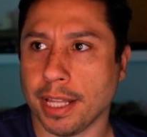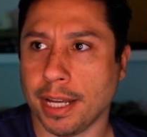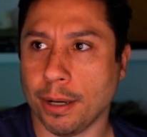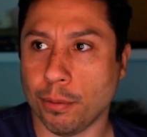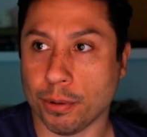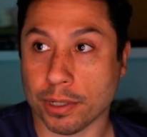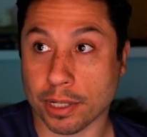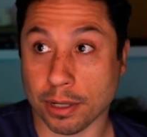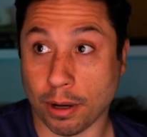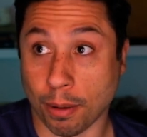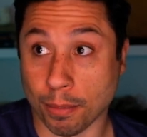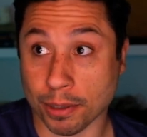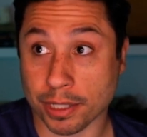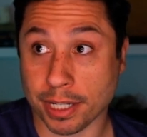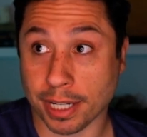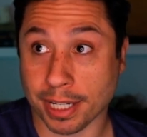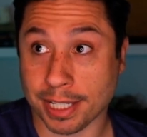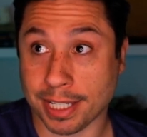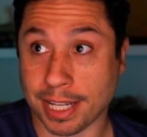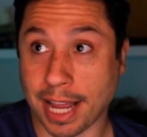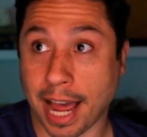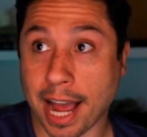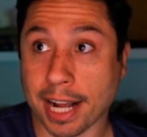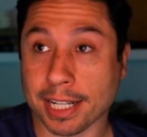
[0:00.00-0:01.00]
It was almost
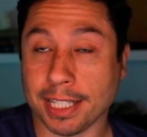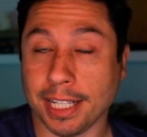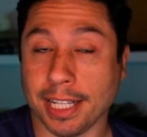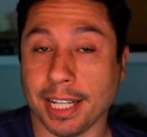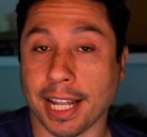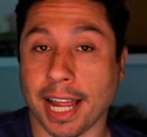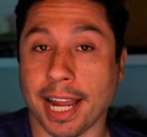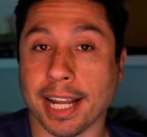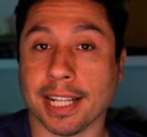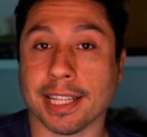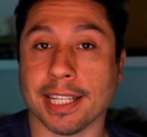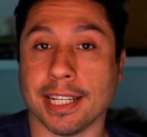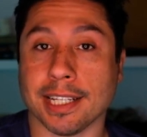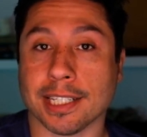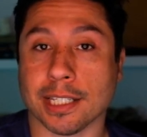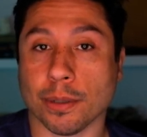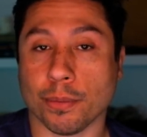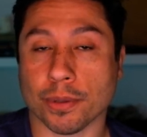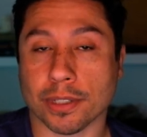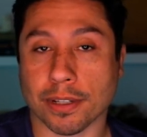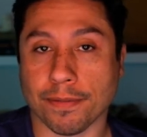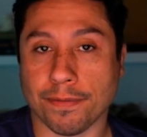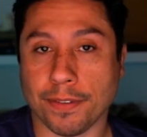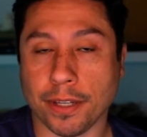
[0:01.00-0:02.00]
exactly like
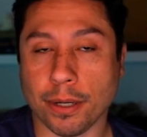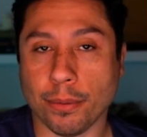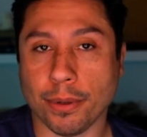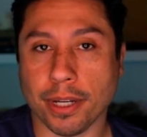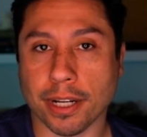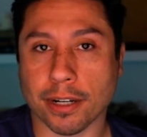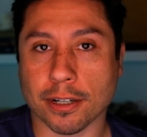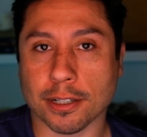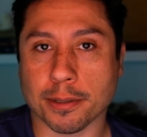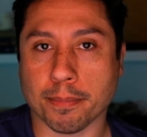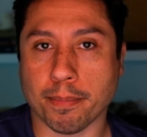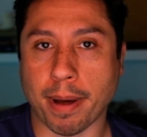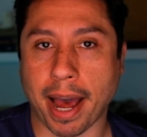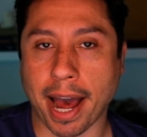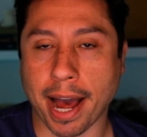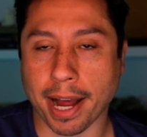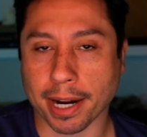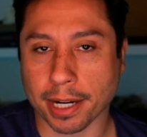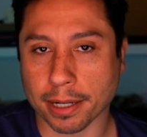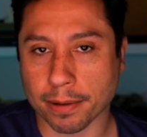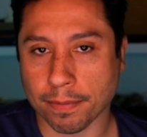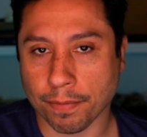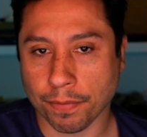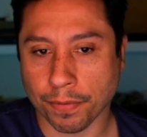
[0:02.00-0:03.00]
this. It was a few years
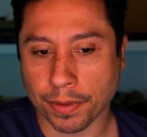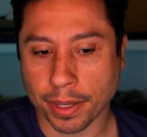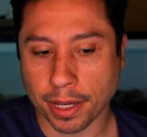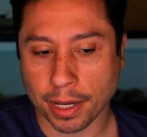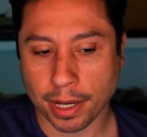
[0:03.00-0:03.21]
back.